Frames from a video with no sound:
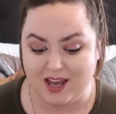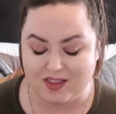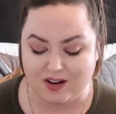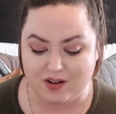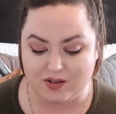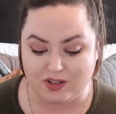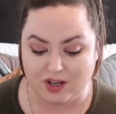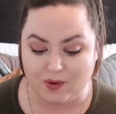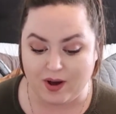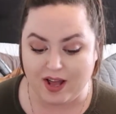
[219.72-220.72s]
They're
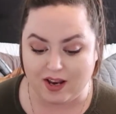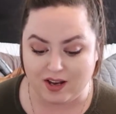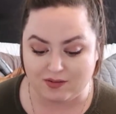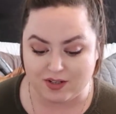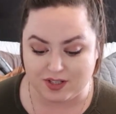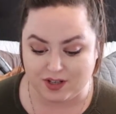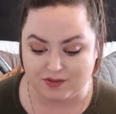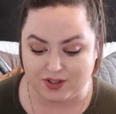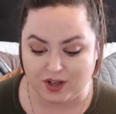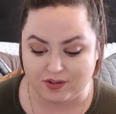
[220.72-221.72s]
usually quiet and
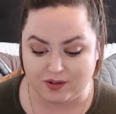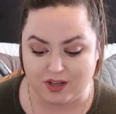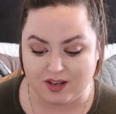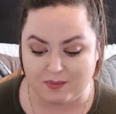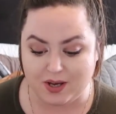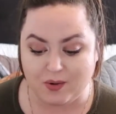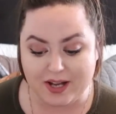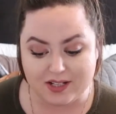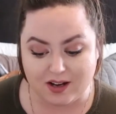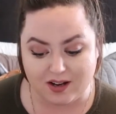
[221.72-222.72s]
reserved, although they can be
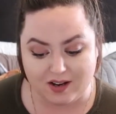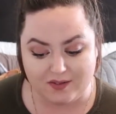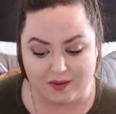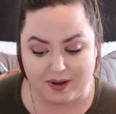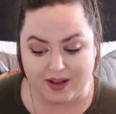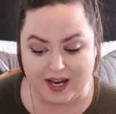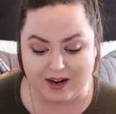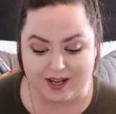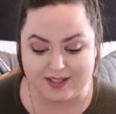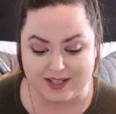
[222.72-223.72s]
quite talkative about
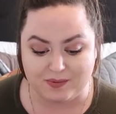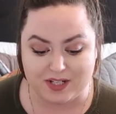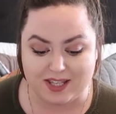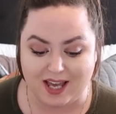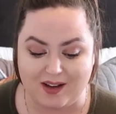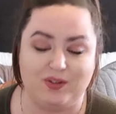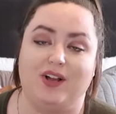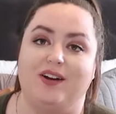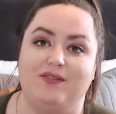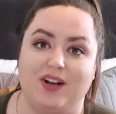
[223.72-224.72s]
areas in which they have a
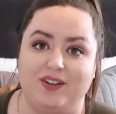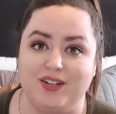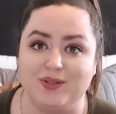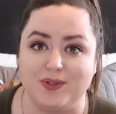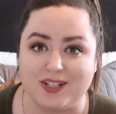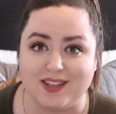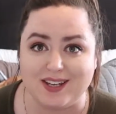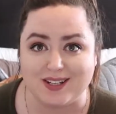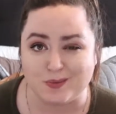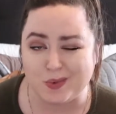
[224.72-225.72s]
lot of knowledge, which I
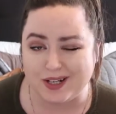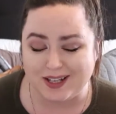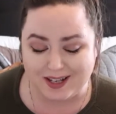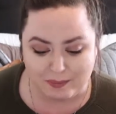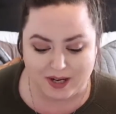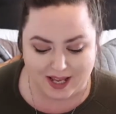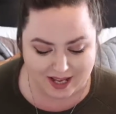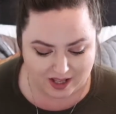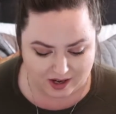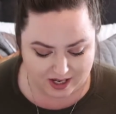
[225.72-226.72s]
think is pretty
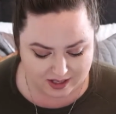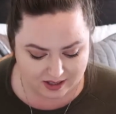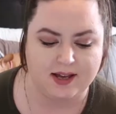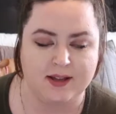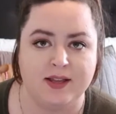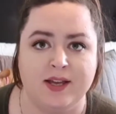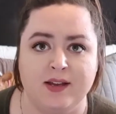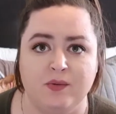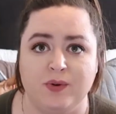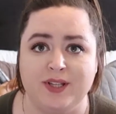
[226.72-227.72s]
accurate. And
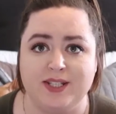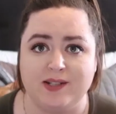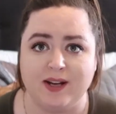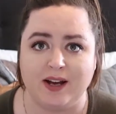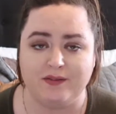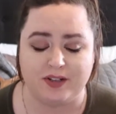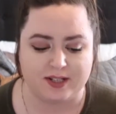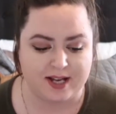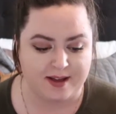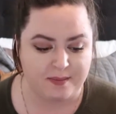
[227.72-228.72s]
then once you have your
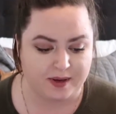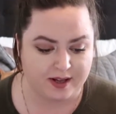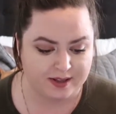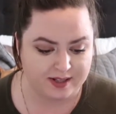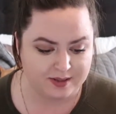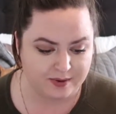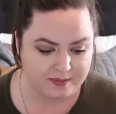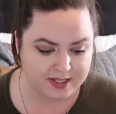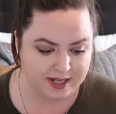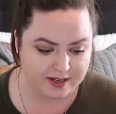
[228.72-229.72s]
type on this
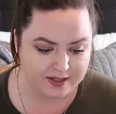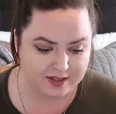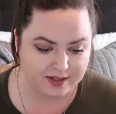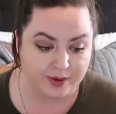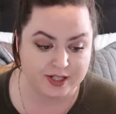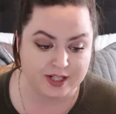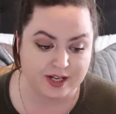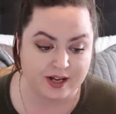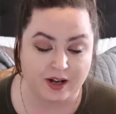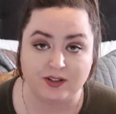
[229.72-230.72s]
website, which
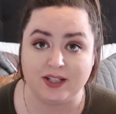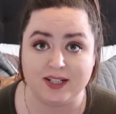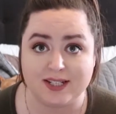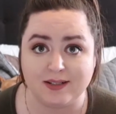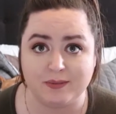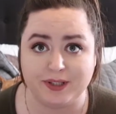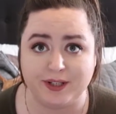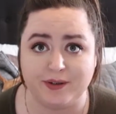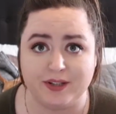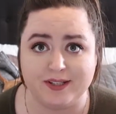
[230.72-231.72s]
I'll link down
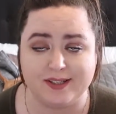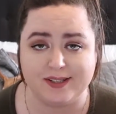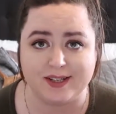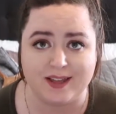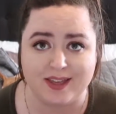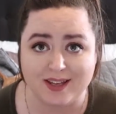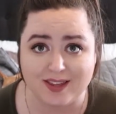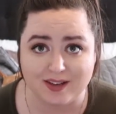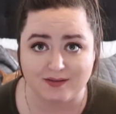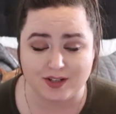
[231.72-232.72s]
below, this is I think
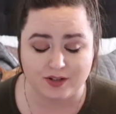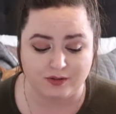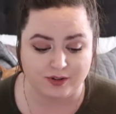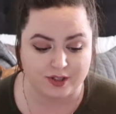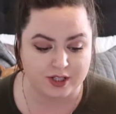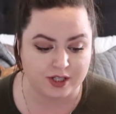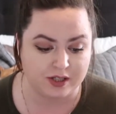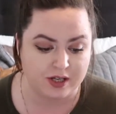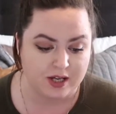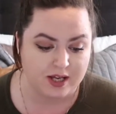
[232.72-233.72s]
the official
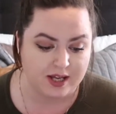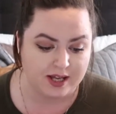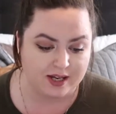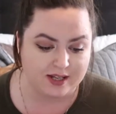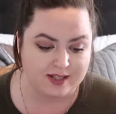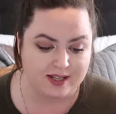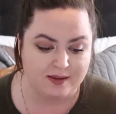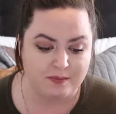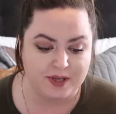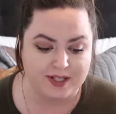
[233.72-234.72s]
version, and it's
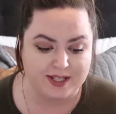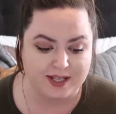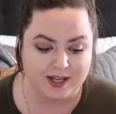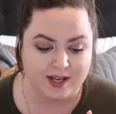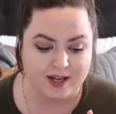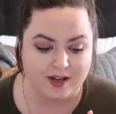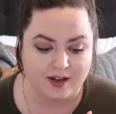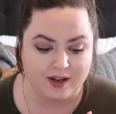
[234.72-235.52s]
MBTI